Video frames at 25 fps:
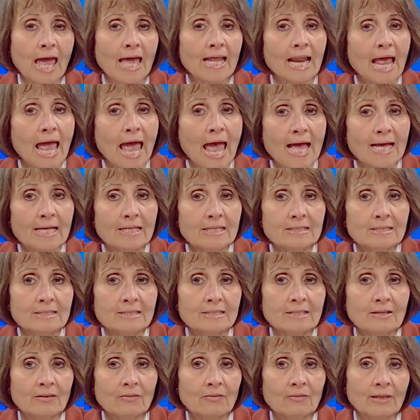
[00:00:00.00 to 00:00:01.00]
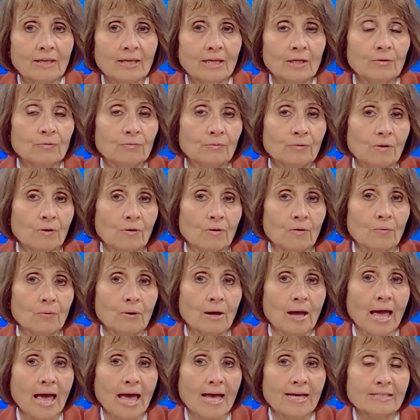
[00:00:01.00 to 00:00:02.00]
And as they grow,
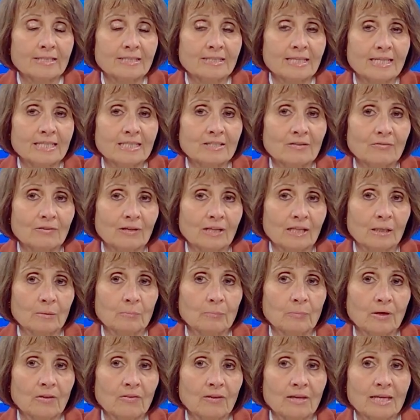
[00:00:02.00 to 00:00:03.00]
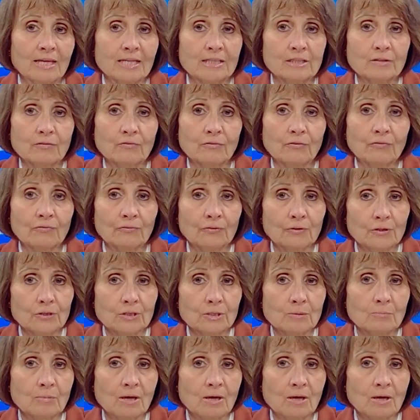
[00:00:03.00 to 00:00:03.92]
as they develop, by the end of the first